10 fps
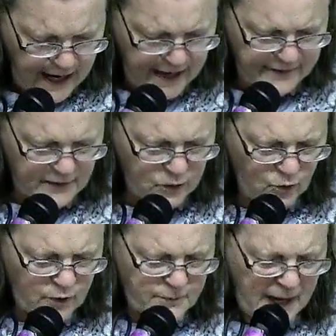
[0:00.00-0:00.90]
And the
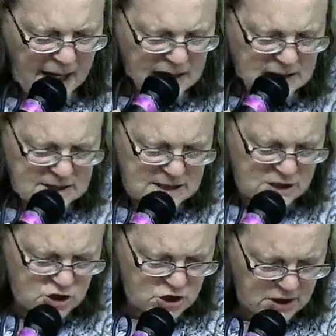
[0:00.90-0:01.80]
Lord paid
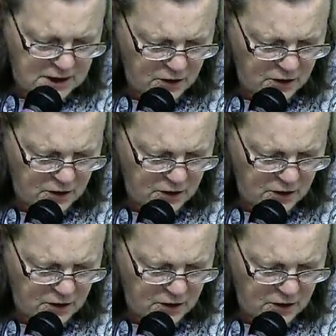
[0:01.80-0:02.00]
attention and